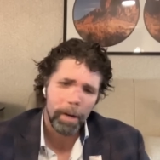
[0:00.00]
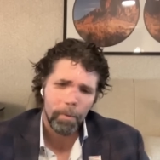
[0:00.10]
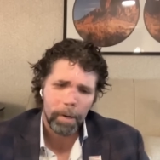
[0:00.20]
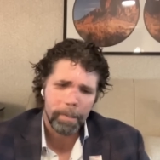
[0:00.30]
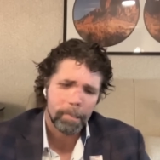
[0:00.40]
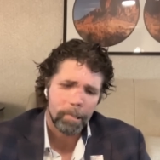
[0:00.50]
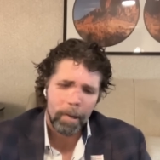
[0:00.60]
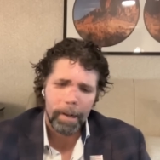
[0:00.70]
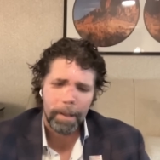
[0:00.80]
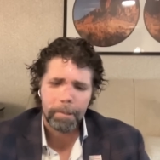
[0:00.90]
I went and
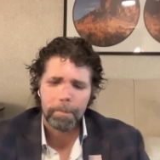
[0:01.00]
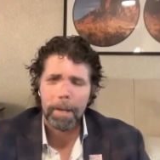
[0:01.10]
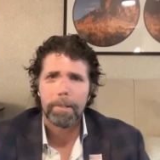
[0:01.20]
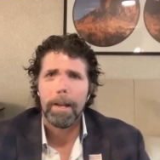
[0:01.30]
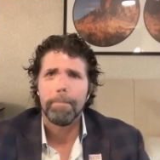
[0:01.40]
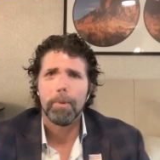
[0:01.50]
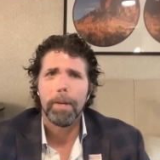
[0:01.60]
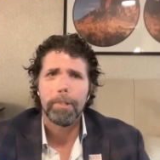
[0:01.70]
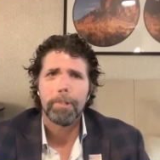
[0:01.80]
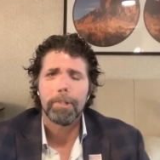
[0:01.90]
sought out special
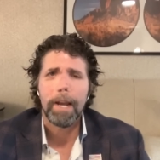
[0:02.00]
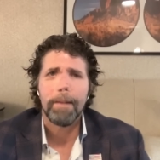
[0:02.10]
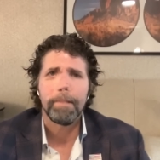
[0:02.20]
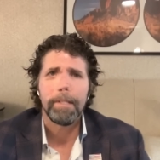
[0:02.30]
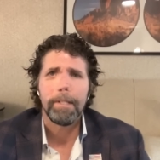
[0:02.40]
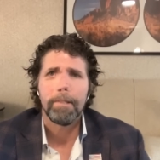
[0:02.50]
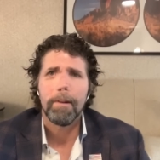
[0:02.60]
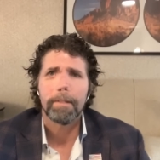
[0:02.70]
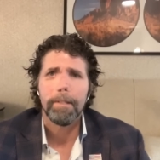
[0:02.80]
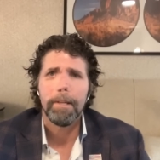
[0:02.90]
operations chaplain and
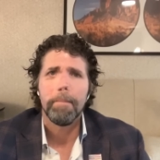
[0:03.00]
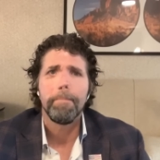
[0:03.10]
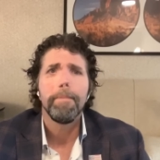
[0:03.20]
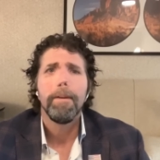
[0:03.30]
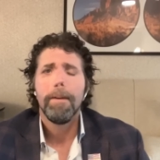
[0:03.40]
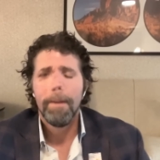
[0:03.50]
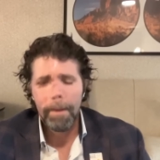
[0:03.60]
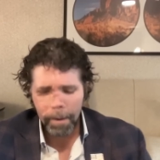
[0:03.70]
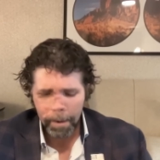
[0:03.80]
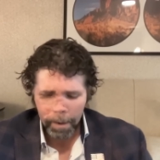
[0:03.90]
talked to him.
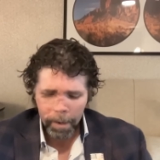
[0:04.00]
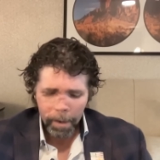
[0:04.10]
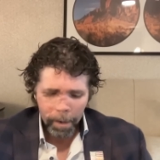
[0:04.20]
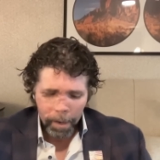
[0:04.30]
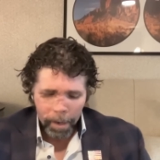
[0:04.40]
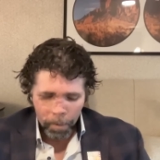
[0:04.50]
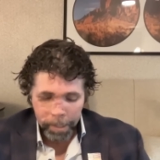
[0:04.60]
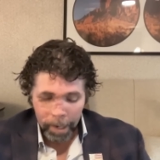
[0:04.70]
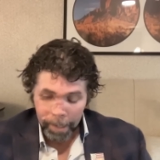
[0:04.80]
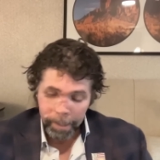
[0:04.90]

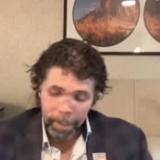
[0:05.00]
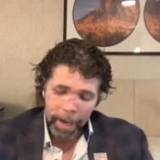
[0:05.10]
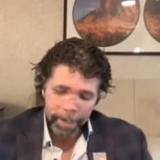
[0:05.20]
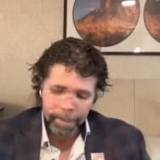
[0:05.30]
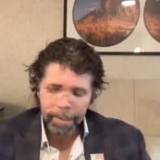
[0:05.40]
We talked a lot, and he